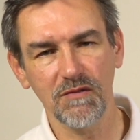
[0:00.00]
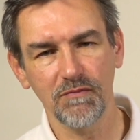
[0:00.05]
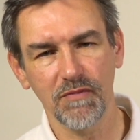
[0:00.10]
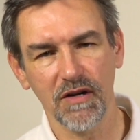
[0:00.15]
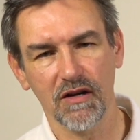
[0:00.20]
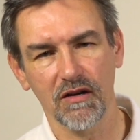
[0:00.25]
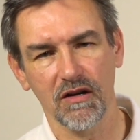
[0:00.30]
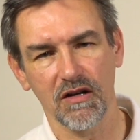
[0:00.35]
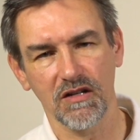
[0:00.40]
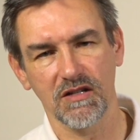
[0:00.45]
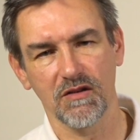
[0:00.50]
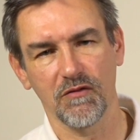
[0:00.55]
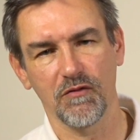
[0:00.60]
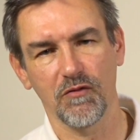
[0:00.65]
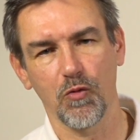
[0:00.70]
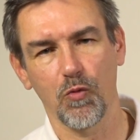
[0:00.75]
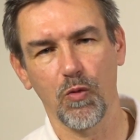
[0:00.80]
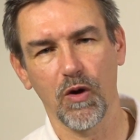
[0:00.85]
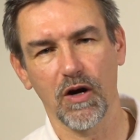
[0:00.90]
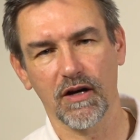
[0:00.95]
because if
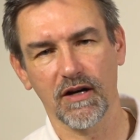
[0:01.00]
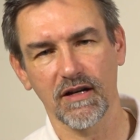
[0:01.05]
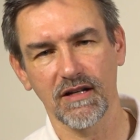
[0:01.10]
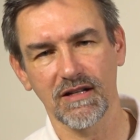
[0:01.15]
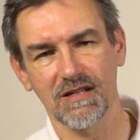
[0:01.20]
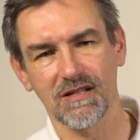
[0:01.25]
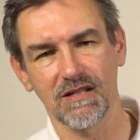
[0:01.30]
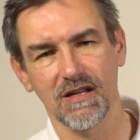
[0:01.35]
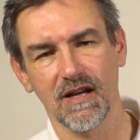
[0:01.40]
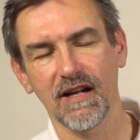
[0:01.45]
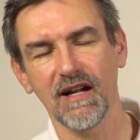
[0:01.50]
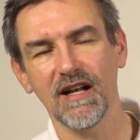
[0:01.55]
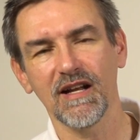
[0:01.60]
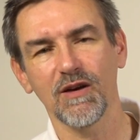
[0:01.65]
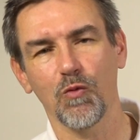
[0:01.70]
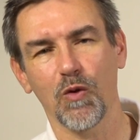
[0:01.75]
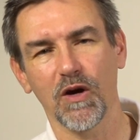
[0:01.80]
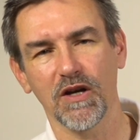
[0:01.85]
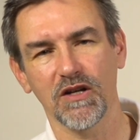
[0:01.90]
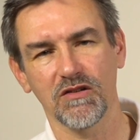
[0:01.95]
you work in single,
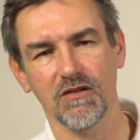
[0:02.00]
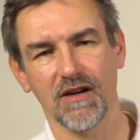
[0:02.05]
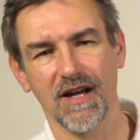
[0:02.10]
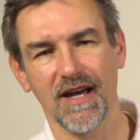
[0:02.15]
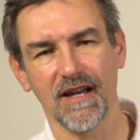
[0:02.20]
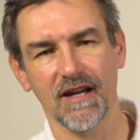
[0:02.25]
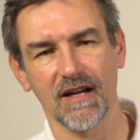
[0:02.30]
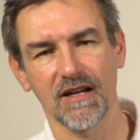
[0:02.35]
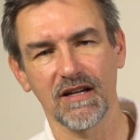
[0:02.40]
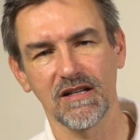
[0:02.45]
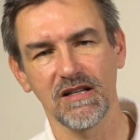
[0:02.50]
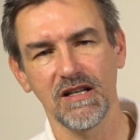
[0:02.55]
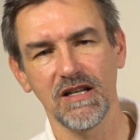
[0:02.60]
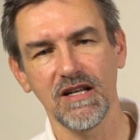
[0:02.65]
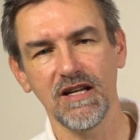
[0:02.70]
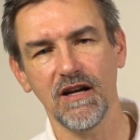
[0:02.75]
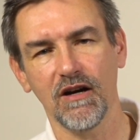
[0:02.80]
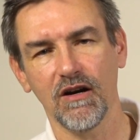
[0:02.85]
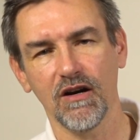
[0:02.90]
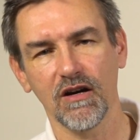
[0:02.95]
you want to get a
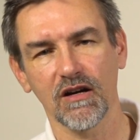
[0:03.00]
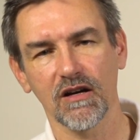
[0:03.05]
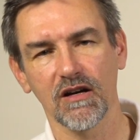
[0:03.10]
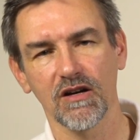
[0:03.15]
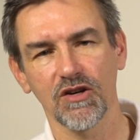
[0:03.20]
clear,